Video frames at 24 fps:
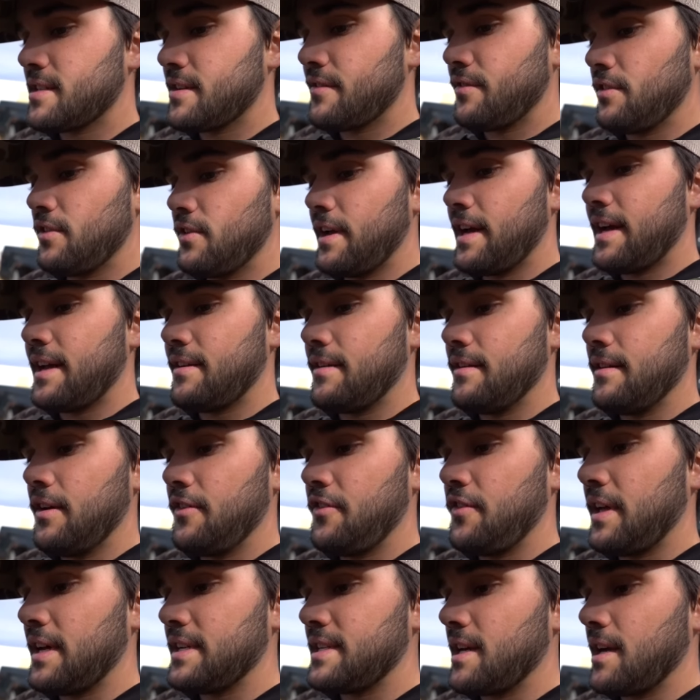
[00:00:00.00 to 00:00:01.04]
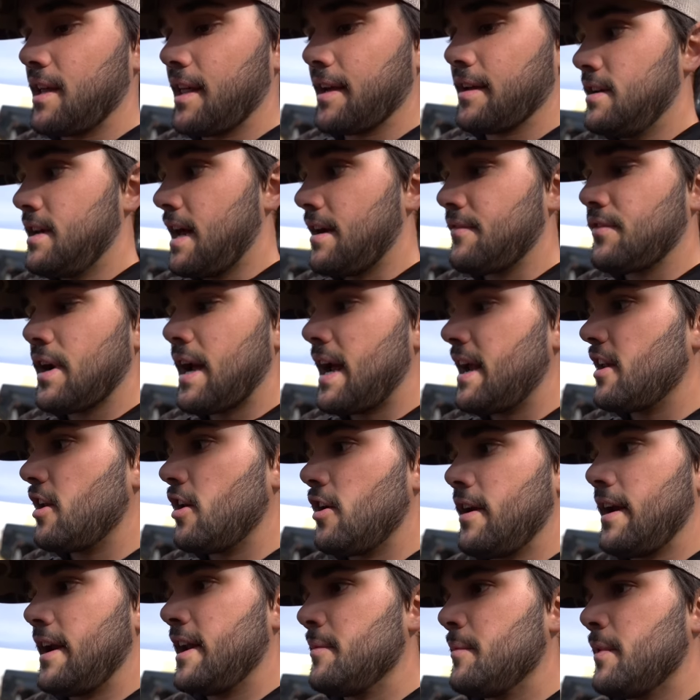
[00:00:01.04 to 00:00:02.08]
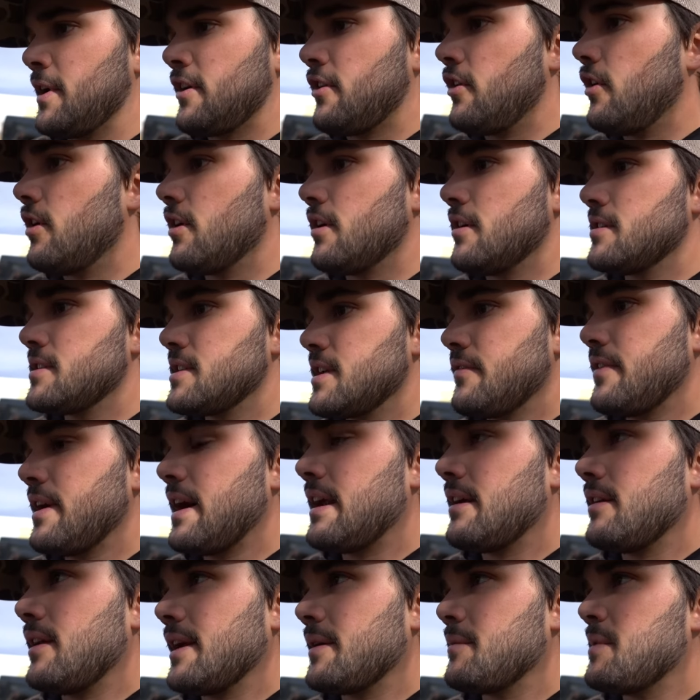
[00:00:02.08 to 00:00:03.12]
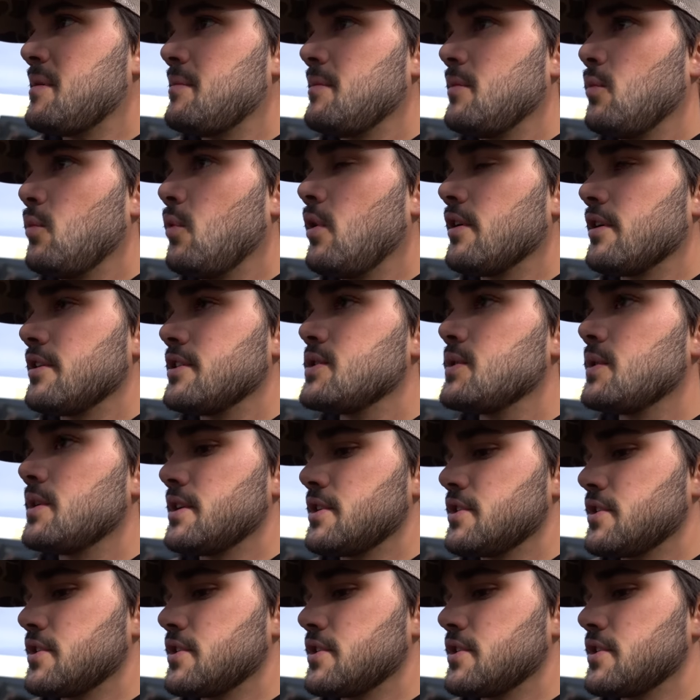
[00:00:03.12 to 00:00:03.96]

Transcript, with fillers: I've literally had a flat tire, like never had it on any of my cars. I've had like maybe one or two on a